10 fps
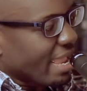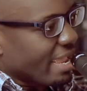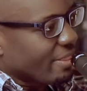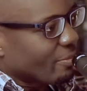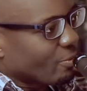
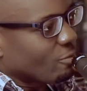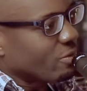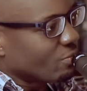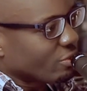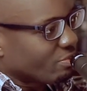And the
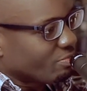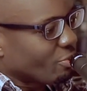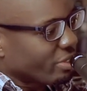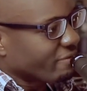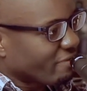problem with
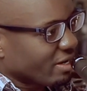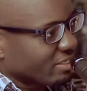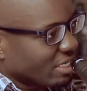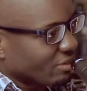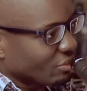putting fires
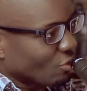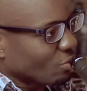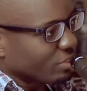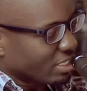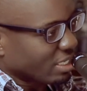out and
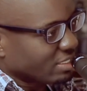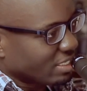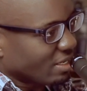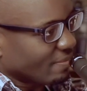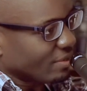always catching
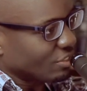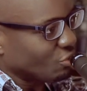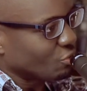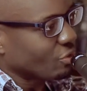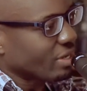up is
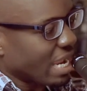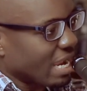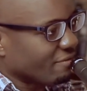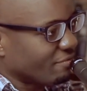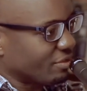you don't
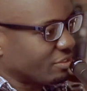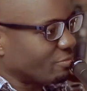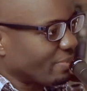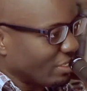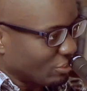have the
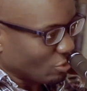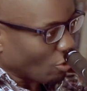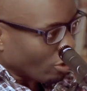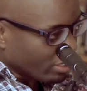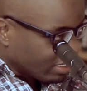space
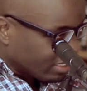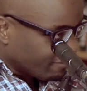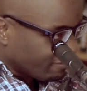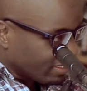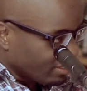
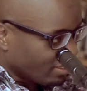cognitively